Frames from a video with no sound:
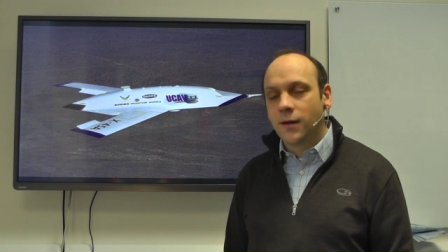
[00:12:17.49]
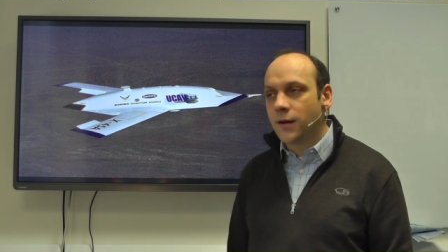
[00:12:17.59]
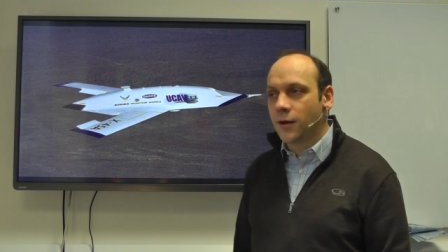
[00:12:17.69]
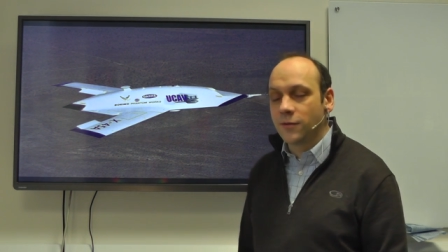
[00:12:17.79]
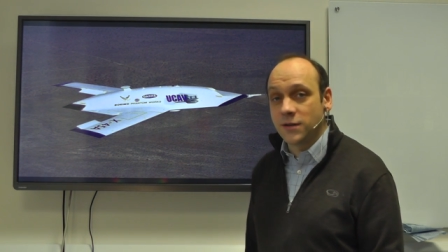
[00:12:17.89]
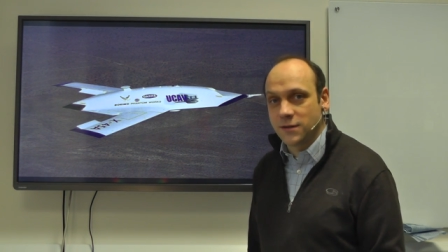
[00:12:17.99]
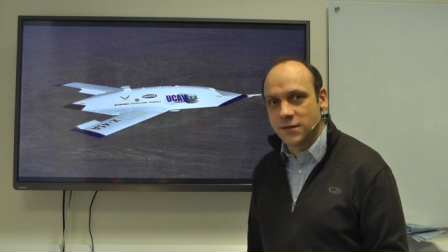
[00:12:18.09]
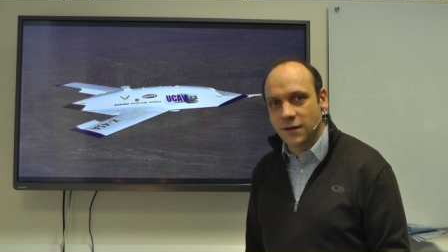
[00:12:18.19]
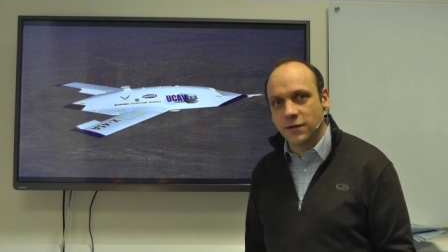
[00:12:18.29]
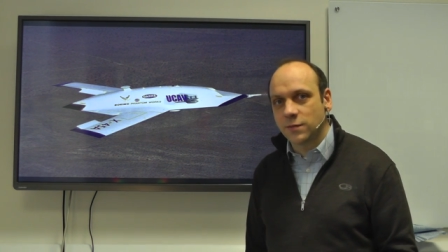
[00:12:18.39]
You know, which is a
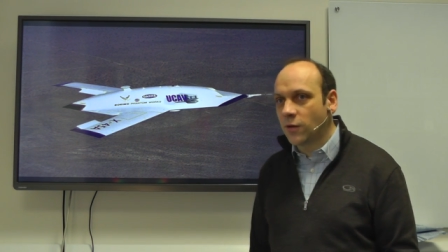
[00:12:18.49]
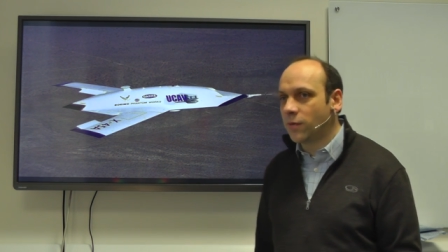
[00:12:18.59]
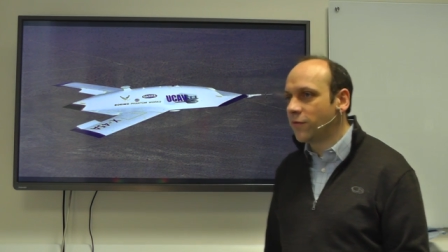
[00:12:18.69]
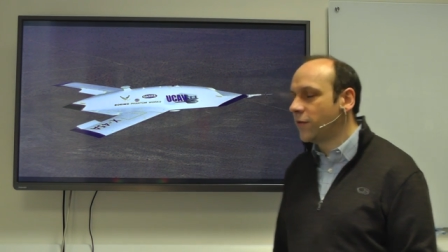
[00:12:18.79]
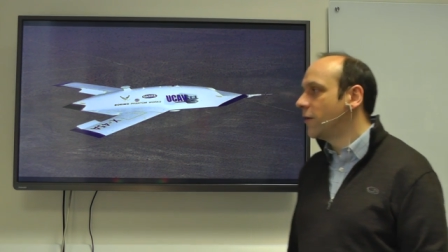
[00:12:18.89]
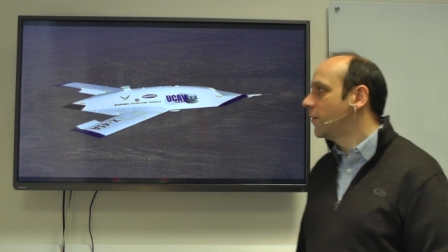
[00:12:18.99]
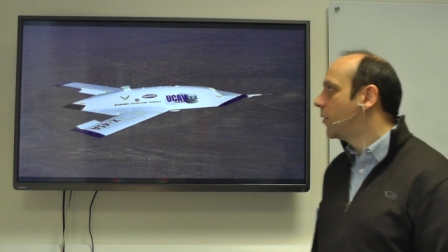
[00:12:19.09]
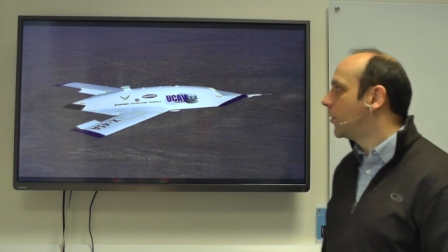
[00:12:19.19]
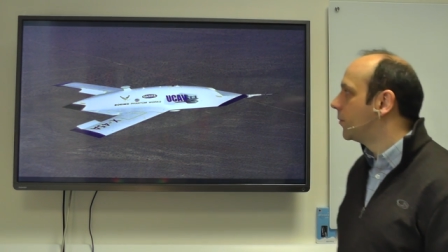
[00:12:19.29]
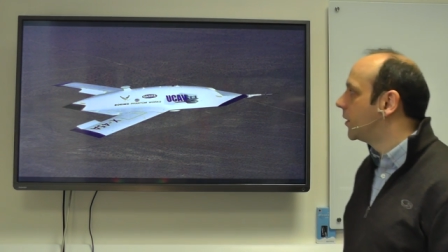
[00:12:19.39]
serious problem for
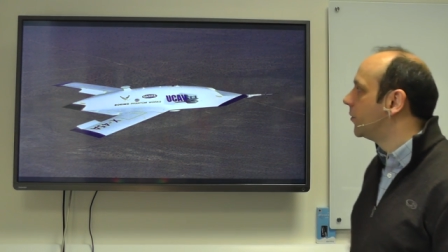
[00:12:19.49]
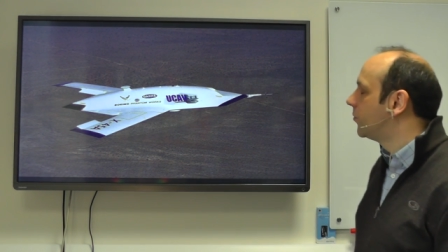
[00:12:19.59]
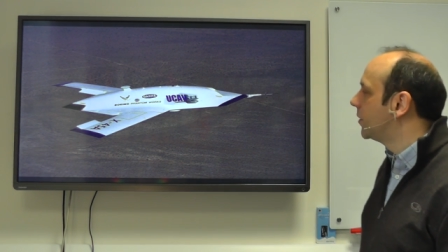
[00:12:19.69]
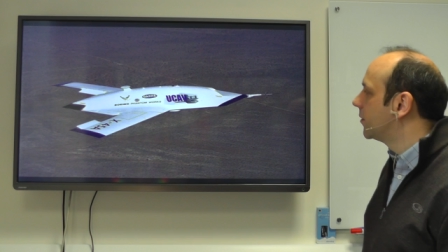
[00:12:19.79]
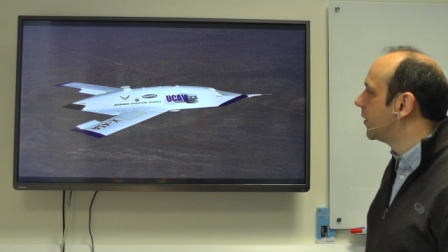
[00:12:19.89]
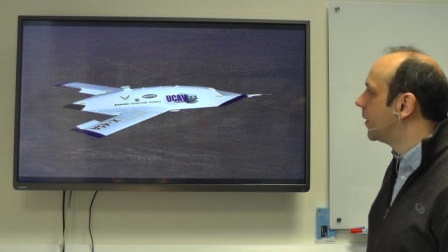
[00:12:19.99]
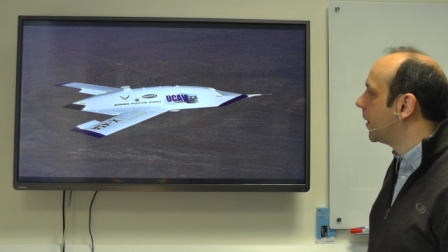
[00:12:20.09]
modern militaries.